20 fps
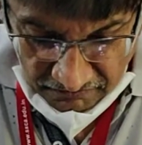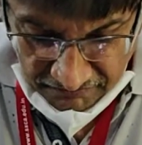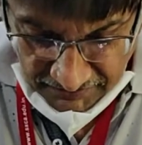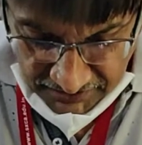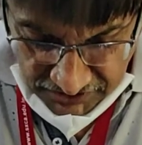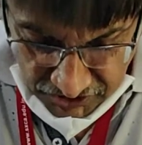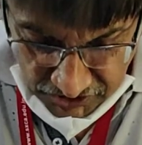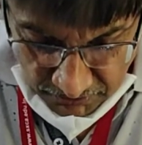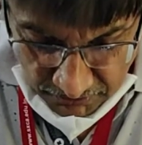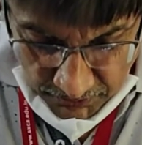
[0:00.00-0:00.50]

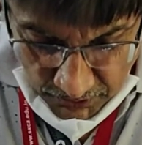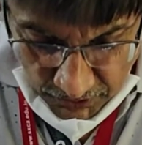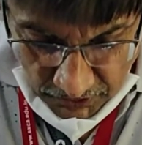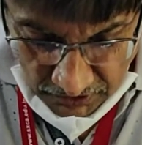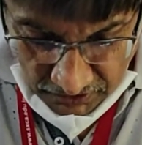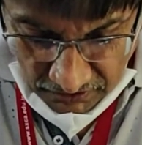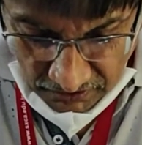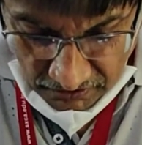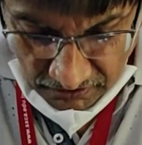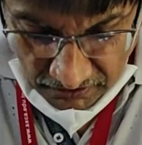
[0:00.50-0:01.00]
First of all,
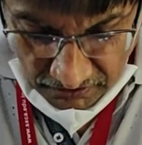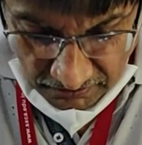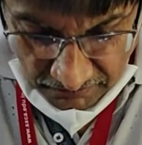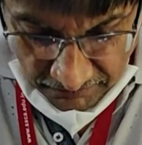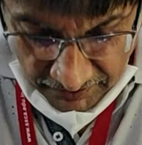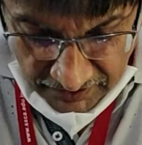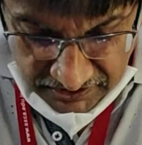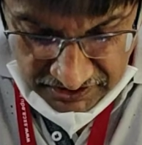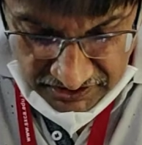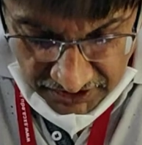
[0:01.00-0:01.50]

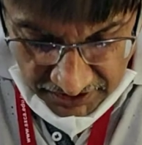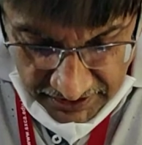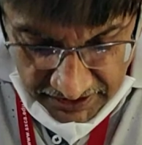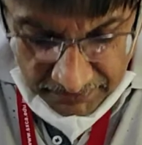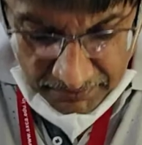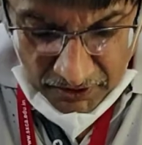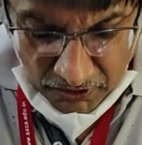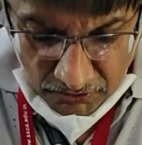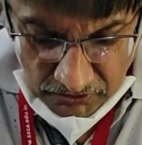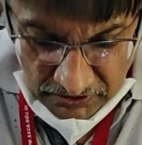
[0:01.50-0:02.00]
we'll study
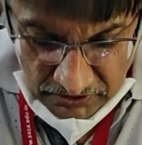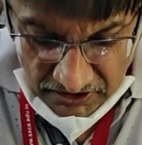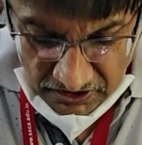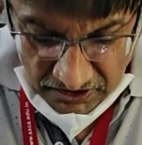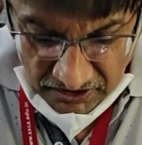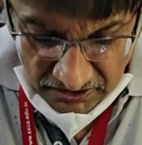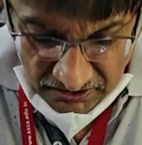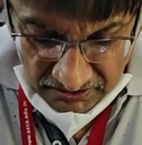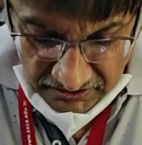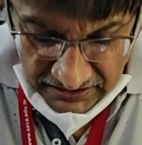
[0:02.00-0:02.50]
about
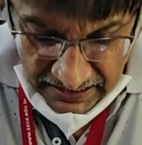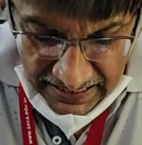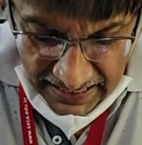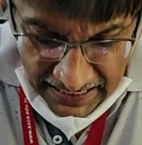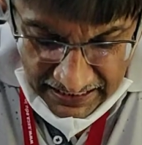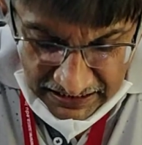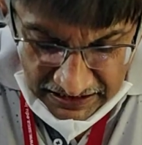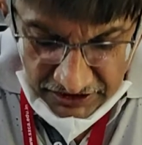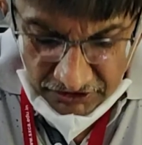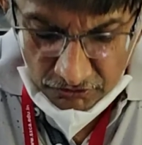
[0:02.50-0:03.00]
the
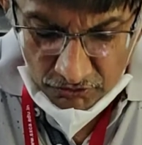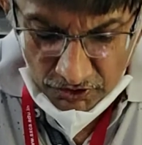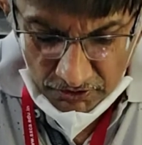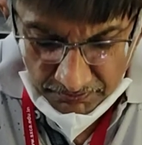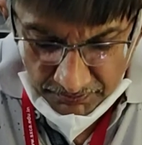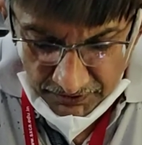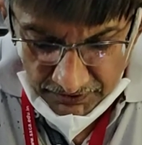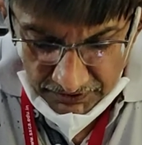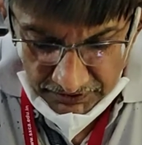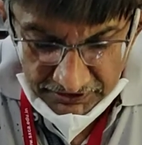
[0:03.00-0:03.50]
active
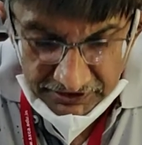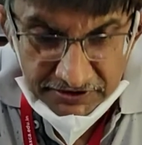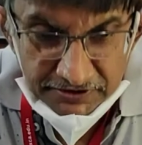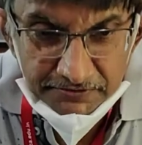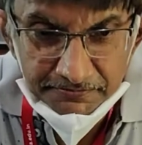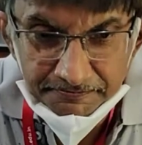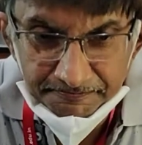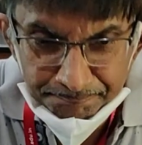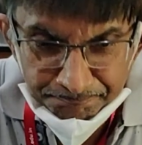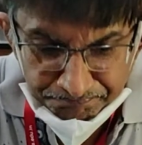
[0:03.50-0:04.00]
components.
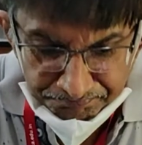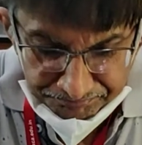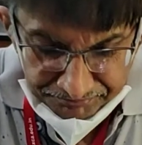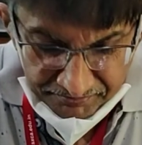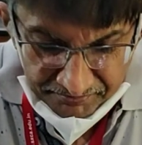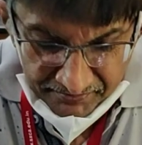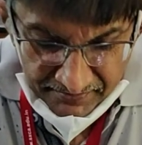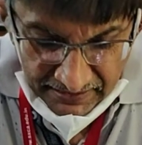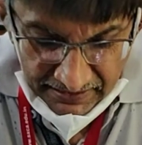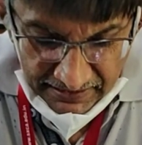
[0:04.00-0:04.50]

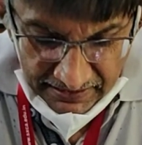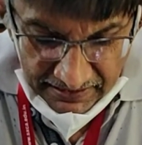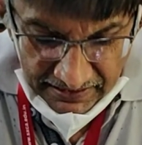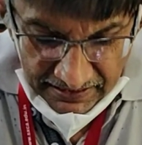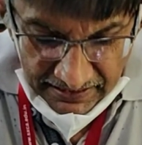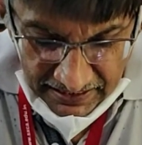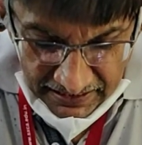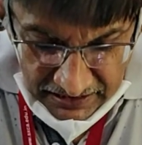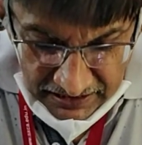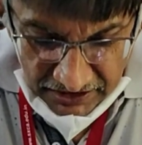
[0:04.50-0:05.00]
In
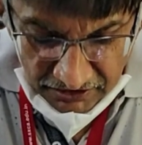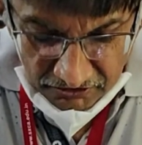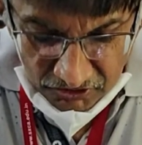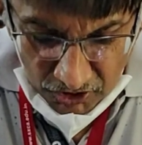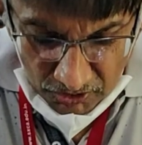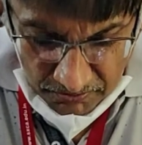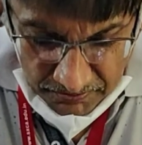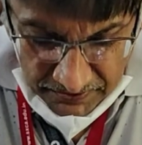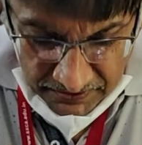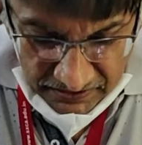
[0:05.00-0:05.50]
active
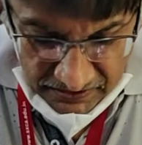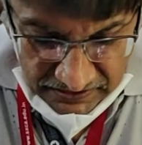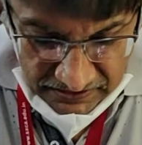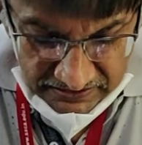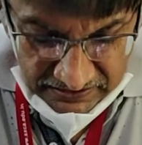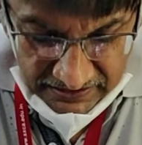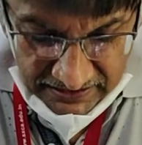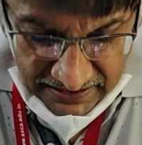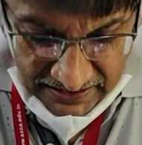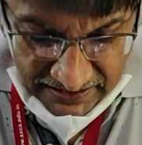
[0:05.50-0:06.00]
components,
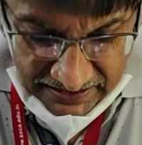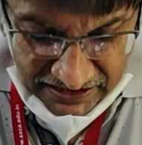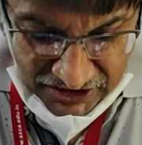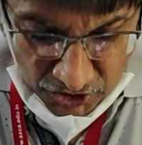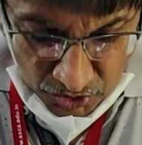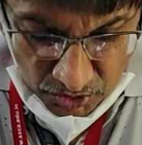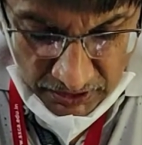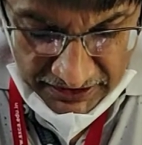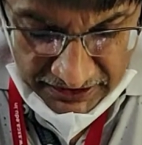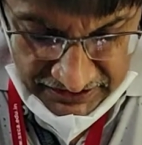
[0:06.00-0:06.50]
there are
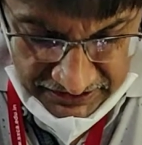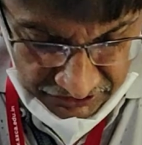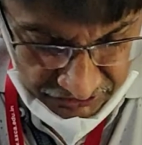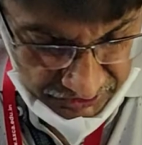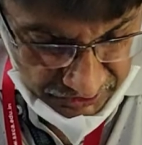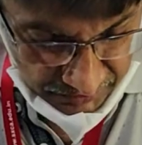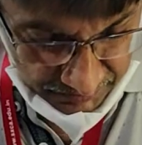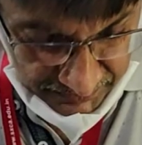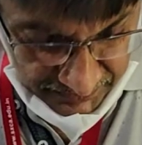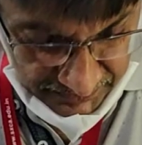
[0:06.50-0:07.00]
two active
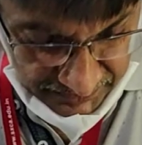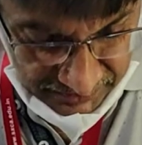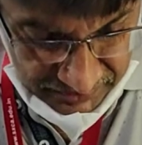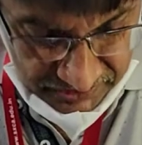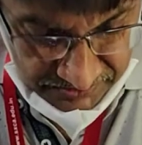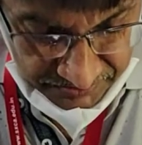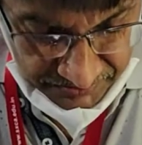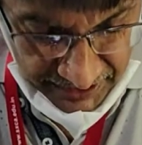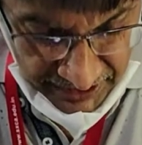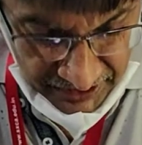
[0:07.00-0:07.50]
components
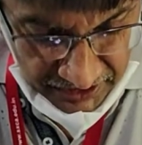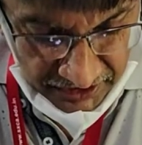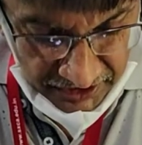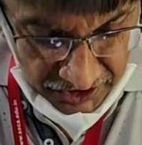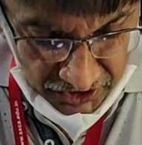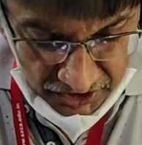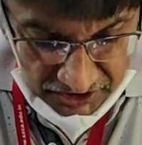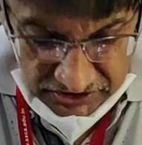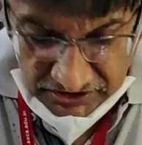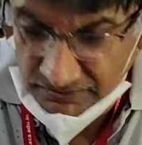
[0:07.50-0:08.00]
mainly
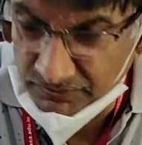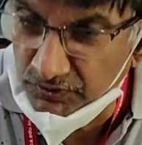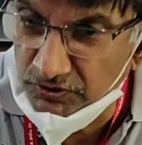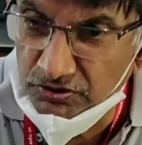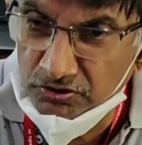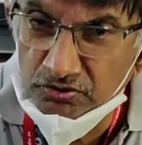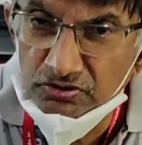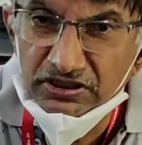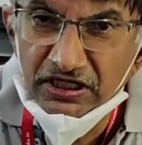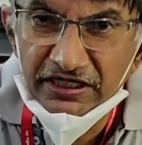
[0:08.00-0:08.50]
you are supposed
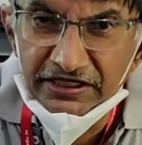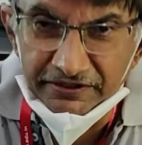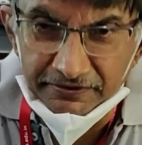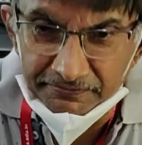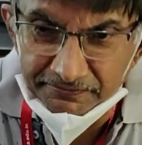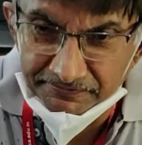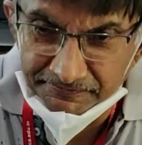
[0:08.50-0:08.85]
to study.